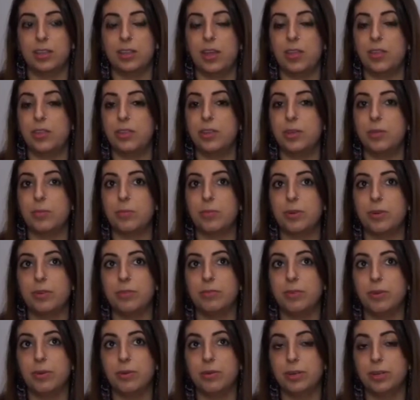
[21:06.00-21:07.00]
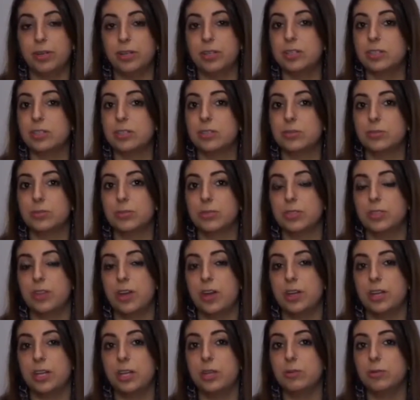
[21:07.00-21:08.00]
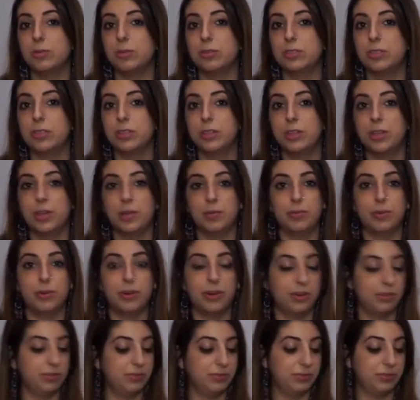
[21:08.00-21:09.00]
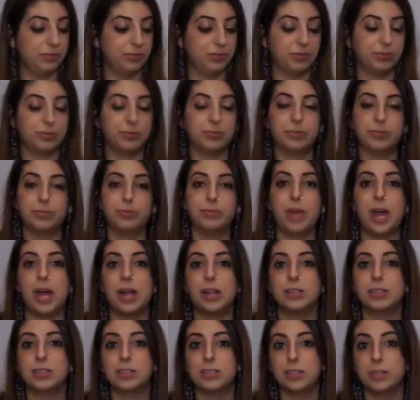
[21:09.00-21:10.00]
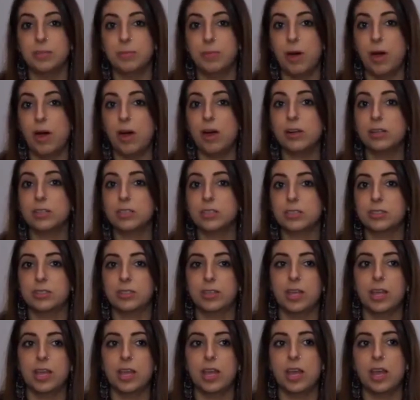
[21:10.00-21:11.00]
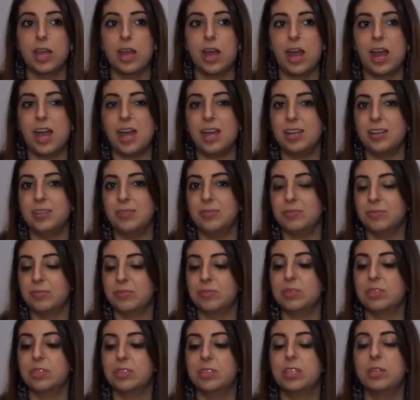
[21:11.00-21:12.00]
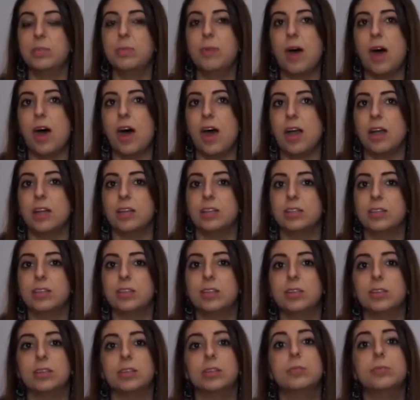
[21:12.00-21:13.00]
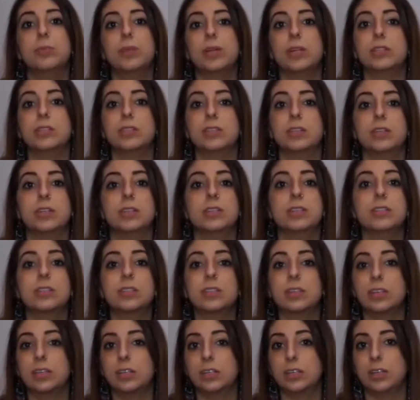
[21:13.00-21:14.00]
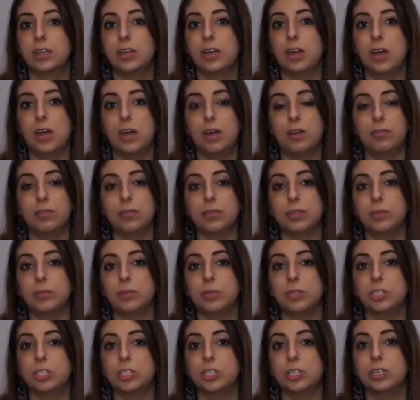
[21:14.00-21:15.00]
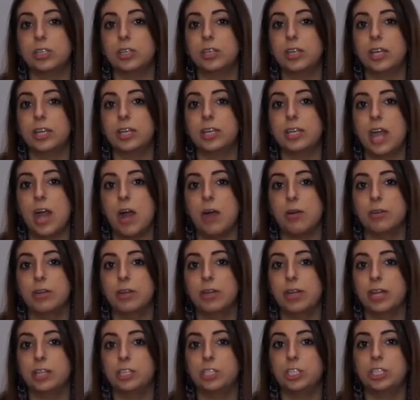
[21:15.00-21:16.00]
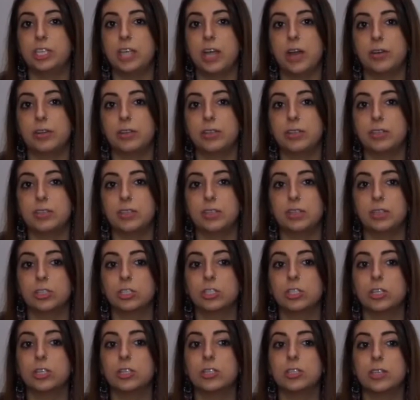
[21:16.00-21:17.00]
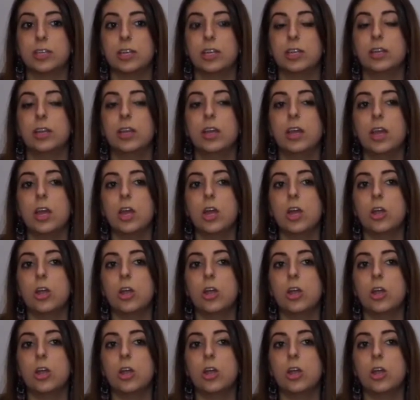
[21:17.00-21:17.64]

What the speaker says: that the number of voters was not equal to the number of ballots in the box. I stood behind the president of the commission and counted as she counted the signatures, and